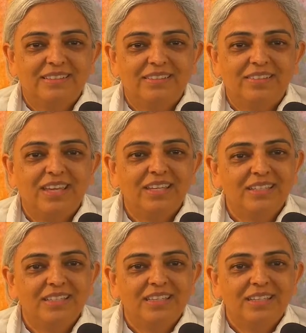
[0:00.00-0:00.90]
Okay?
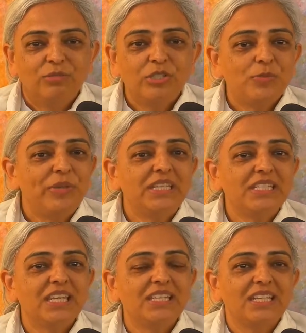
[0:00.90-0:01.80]
Which
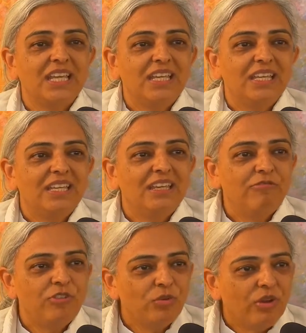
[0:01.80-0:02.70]
means that
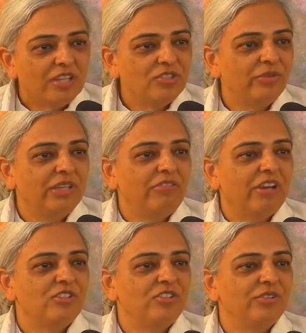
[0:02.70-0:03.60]
if you are doing
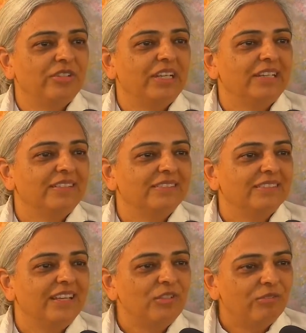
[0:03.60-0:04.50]
Raj Yoga
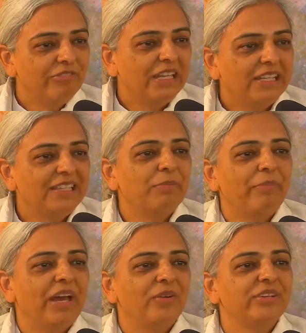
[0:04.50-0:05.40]
and you're feeling
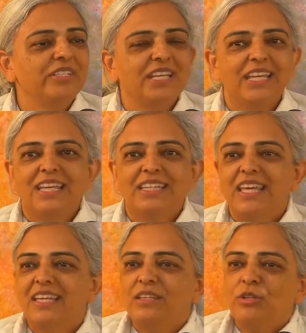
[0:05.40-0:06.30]
empowered,
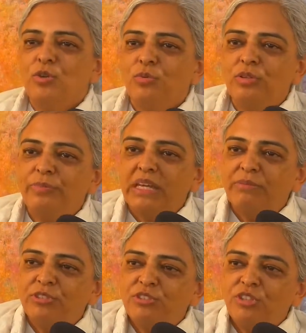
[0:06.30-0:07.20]
then you will be
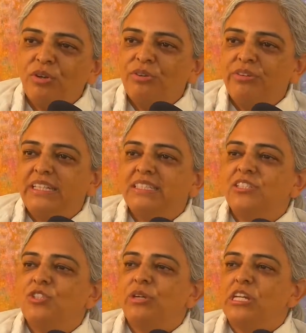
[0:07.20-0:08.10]
able to tolerate
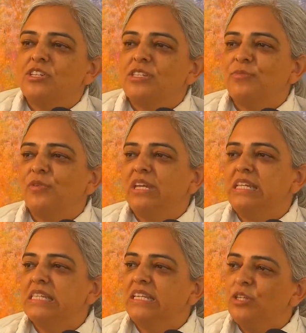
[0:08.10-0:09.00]
situations more
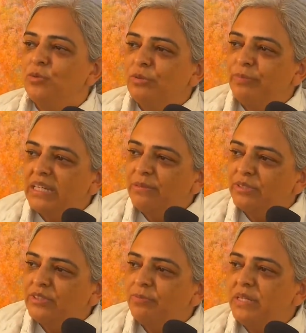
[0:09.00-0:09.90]
easily. You will be
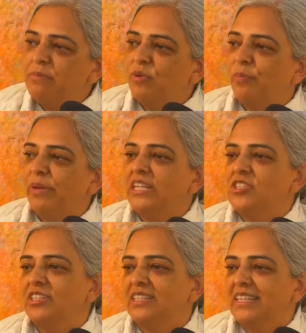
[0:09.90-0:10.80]
able to be more
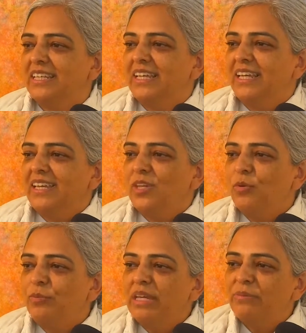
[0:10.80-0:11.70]
patient. You
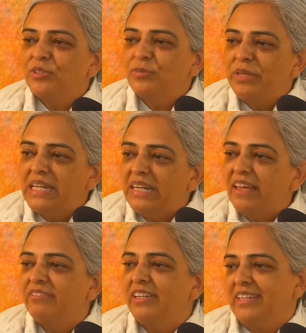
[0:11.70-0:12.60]
will be able to be
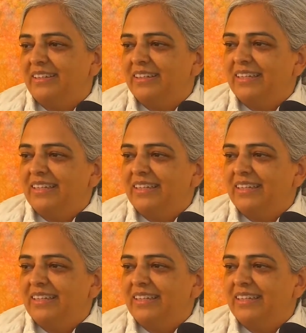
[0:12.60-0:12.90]
loving